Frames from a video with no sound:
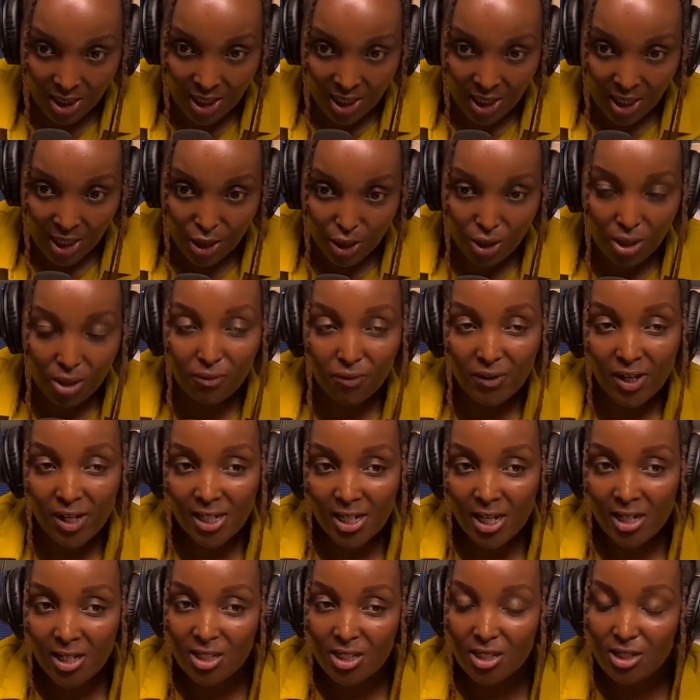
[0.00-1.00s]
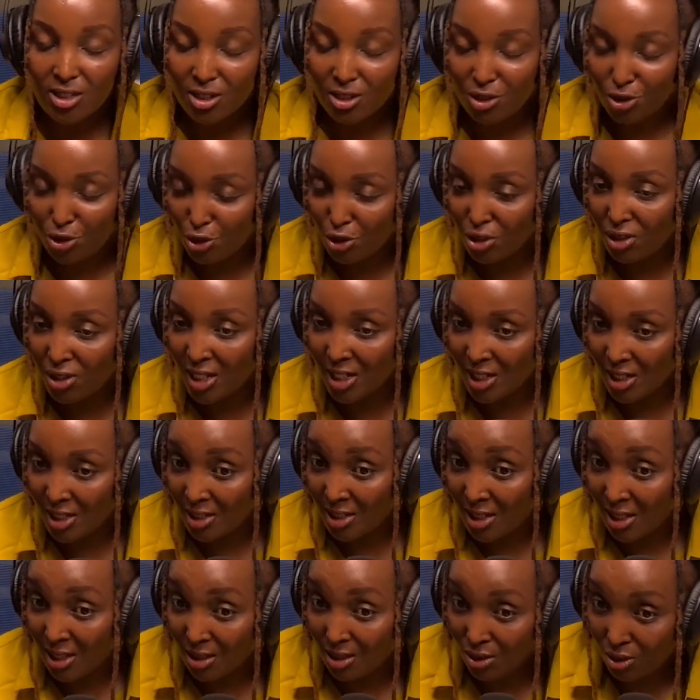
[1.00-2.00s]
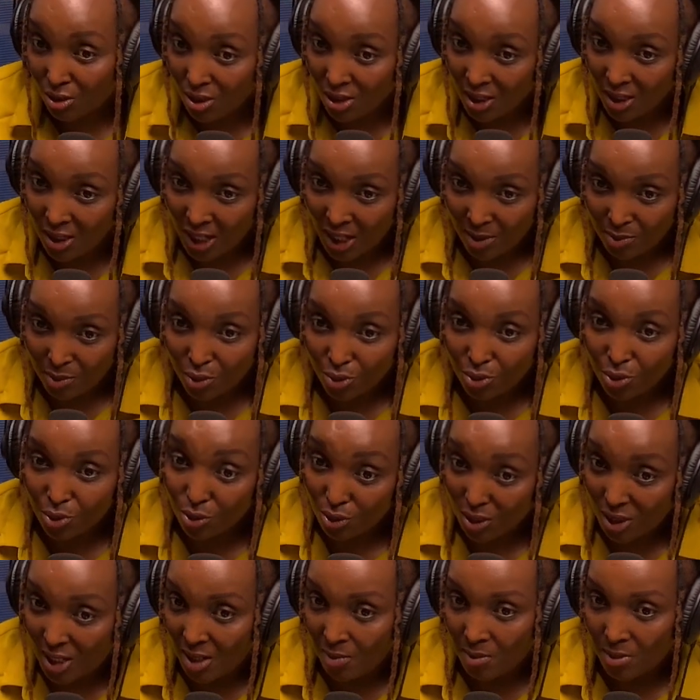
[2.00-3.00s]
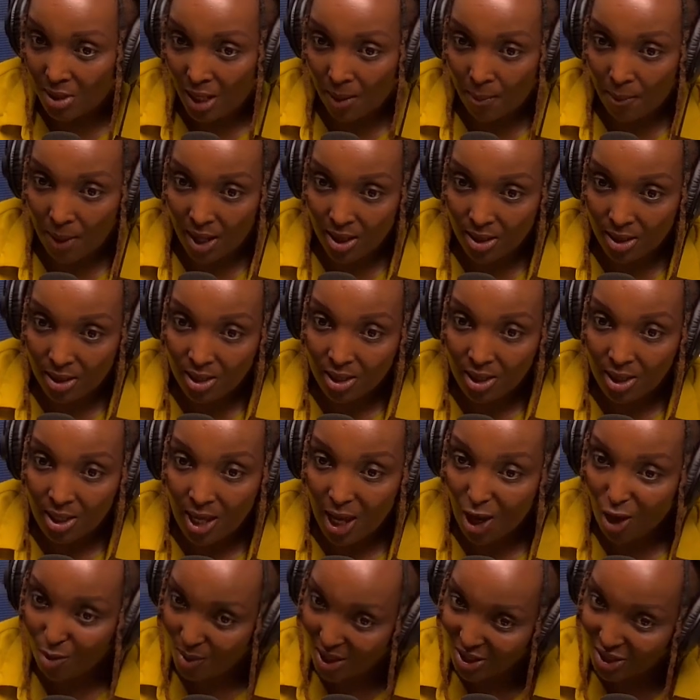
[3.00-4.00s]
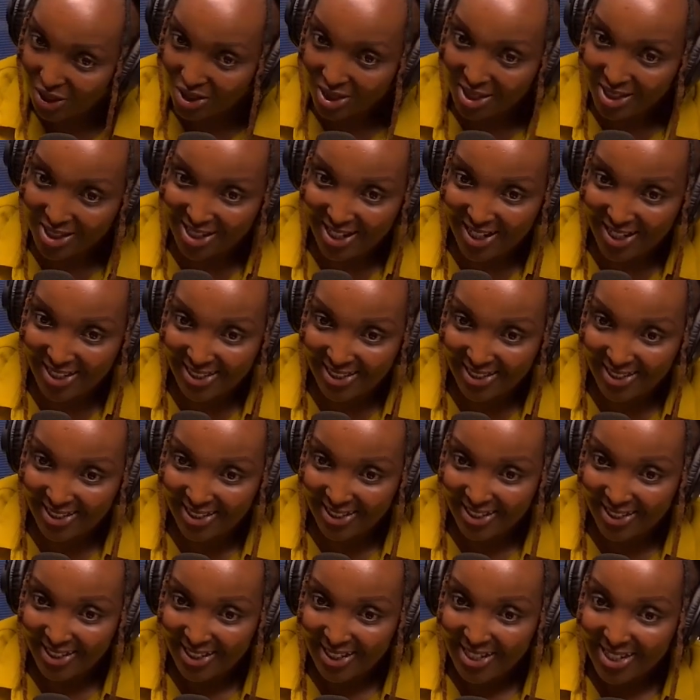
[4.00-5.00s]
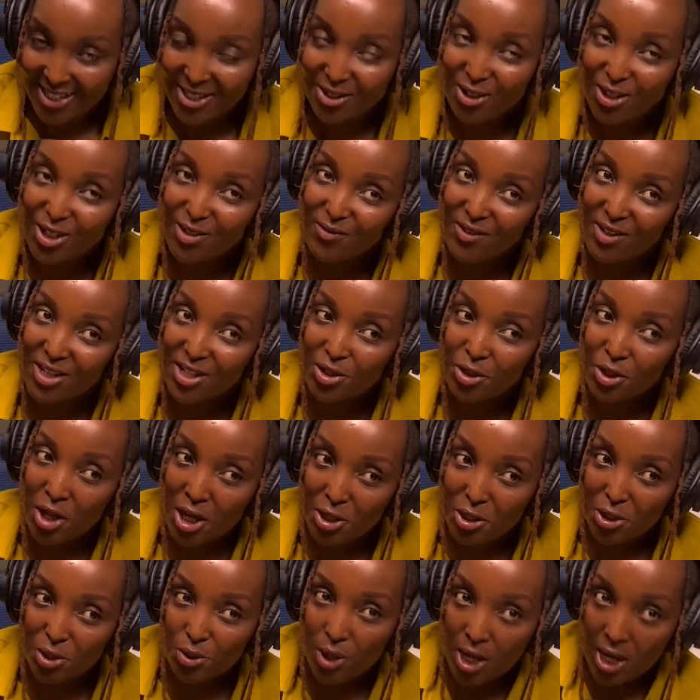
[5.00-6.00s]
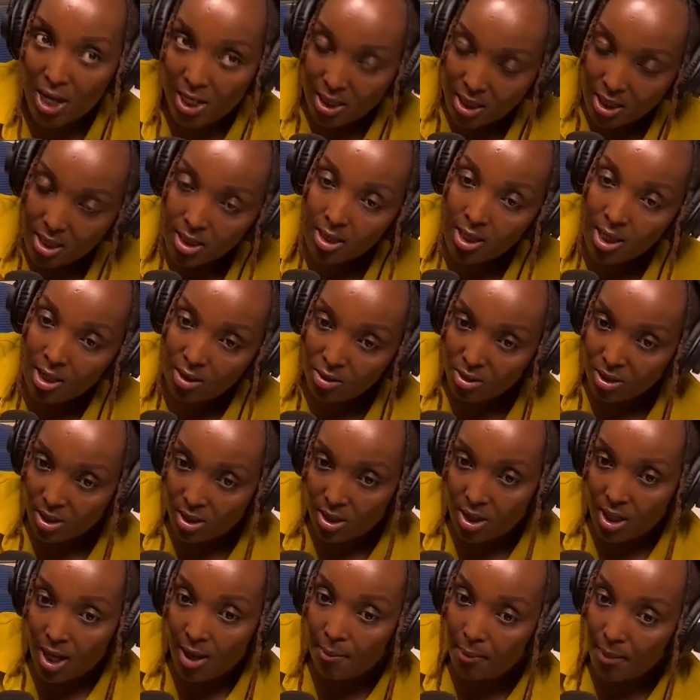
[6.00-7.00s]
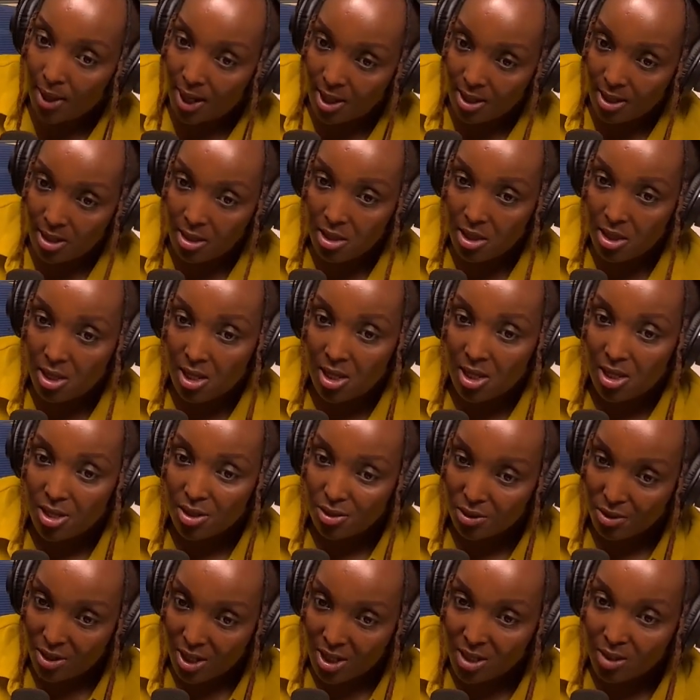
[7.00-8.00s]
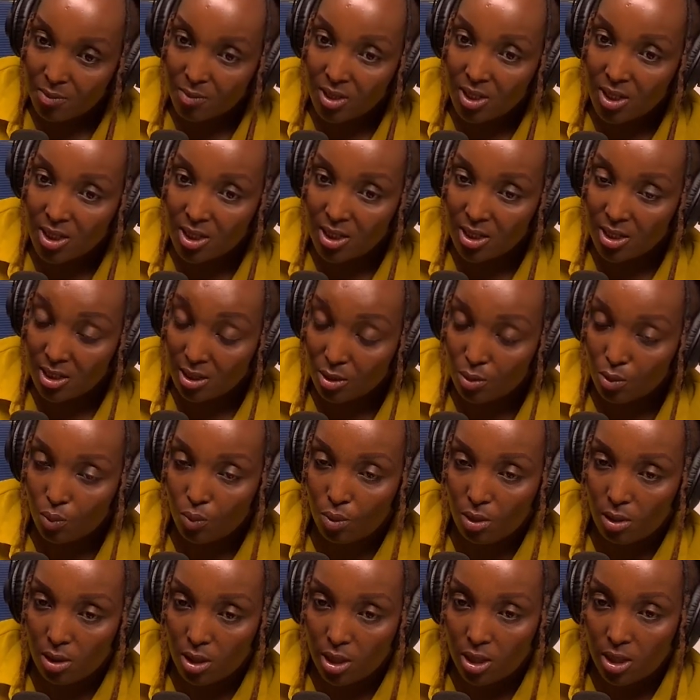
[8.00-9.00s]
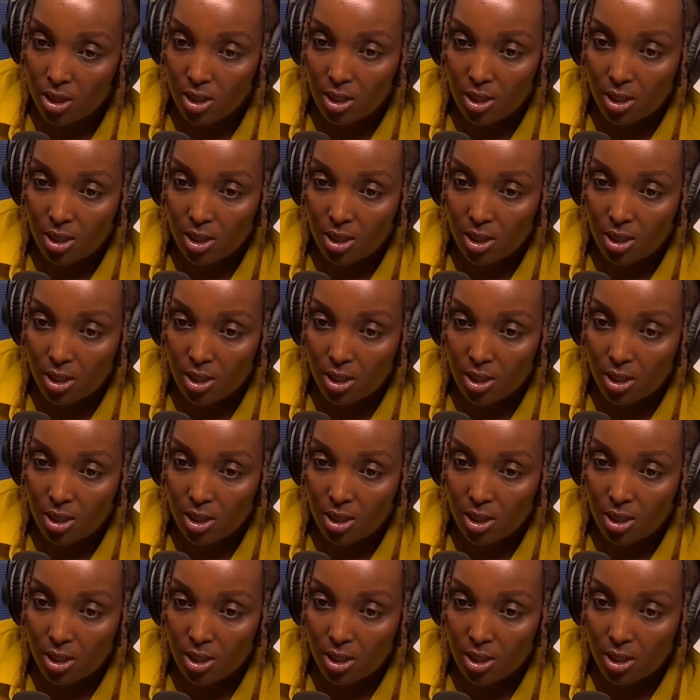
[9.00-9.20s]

You'll find an institution that is exhausting up to 2 times a month. How much is that? So if I charge you 80,000 a month, trust me, it is worth.